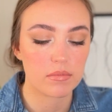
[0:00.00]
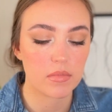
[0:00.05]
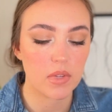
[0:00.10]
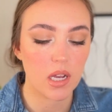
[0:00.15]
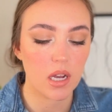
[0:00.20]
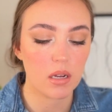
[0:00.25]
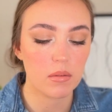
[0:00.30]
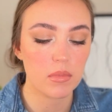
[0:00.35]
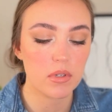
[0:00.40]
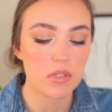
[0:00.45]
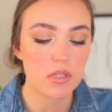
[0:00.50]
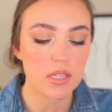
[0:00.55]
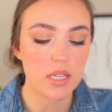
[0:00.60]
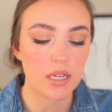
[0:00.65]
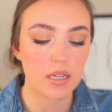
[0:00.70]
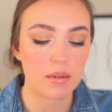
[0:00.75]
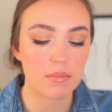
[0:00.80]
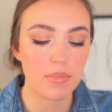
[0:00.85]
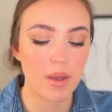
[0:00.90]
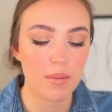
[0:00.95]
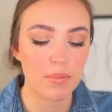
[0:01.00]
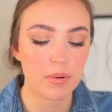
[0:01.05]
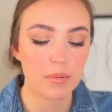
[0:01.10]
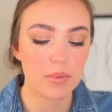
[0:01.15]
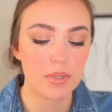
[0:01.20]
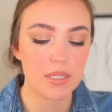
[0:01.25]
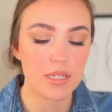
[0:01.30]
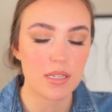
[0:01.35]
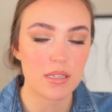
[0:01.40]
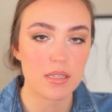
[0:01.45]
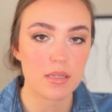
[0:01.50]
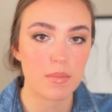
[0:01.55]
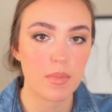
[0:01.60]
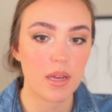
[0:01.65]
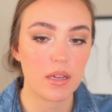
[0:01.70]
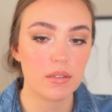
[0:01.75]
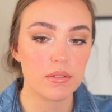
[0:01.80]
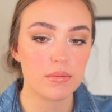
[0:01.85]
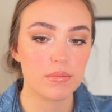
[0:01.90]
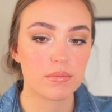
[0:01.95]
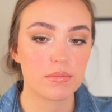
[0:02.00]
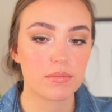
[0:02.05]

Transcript: Almost like a pepperminty smell.